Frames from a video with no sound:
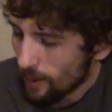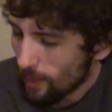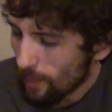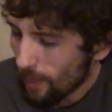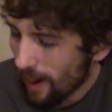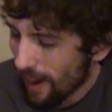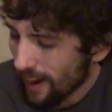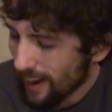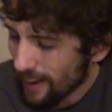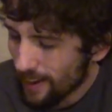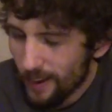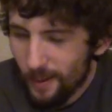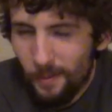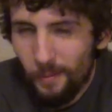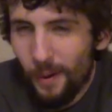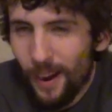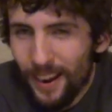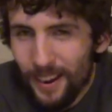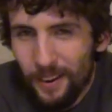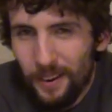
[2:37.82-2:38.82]
Why,
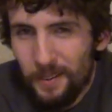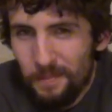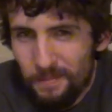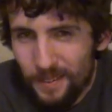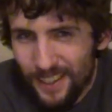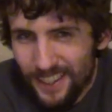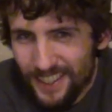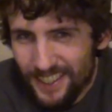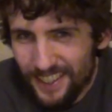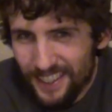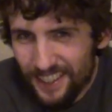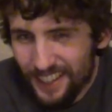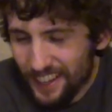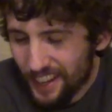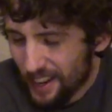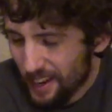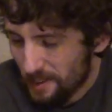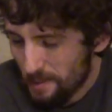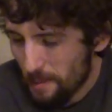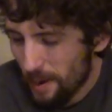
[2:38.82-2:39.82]
why Opus?
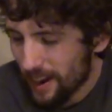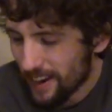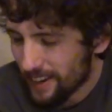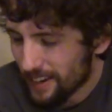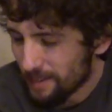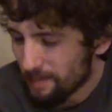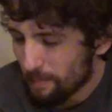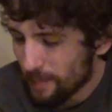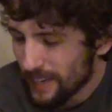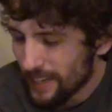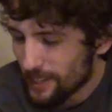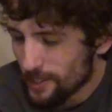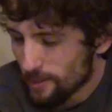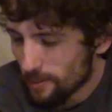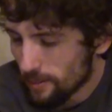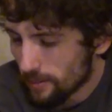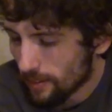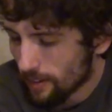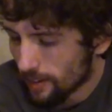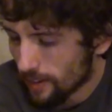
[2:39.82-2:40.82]
Why on Peach
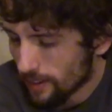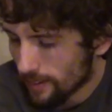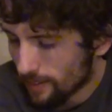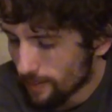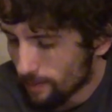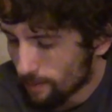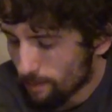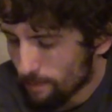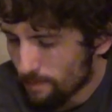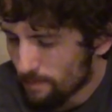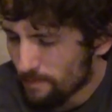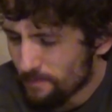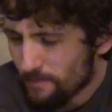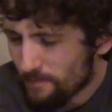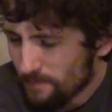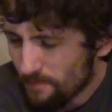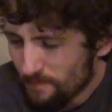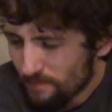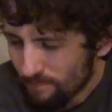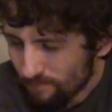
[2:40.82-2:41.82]
Oolong?
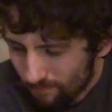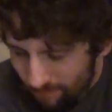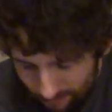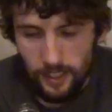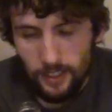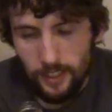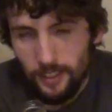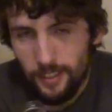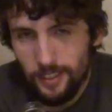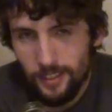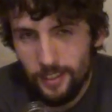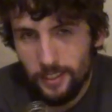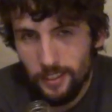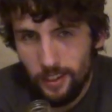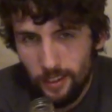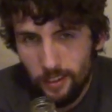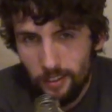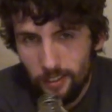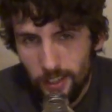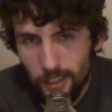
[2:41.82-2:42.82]
This is
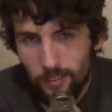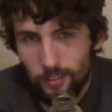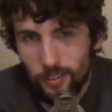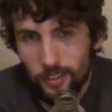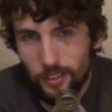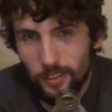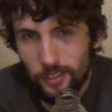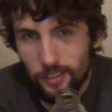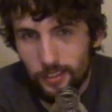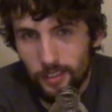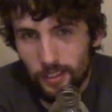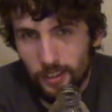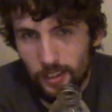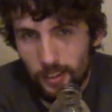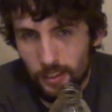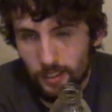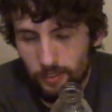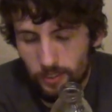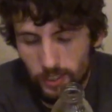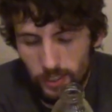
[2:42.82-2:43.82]
another level
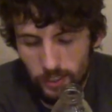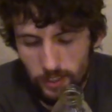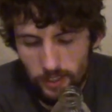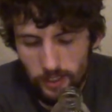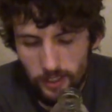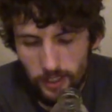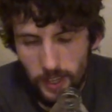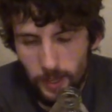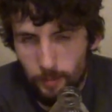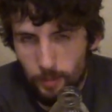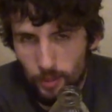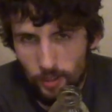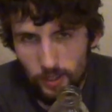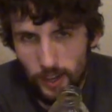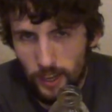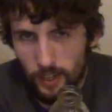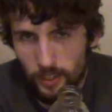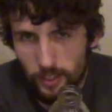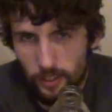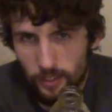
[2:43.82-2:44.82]
of just
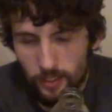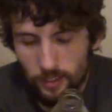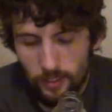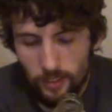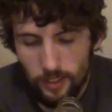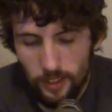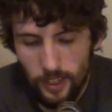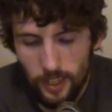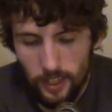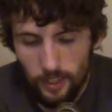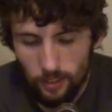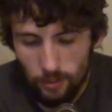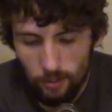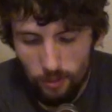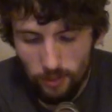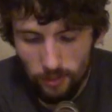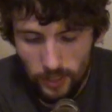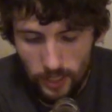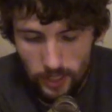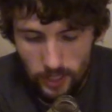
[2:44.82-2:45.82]
abstraction and
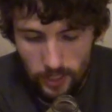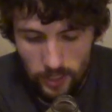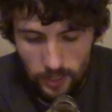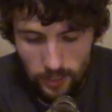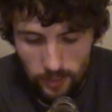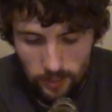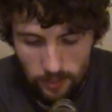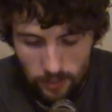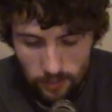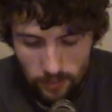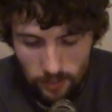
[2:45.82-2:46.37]
correlation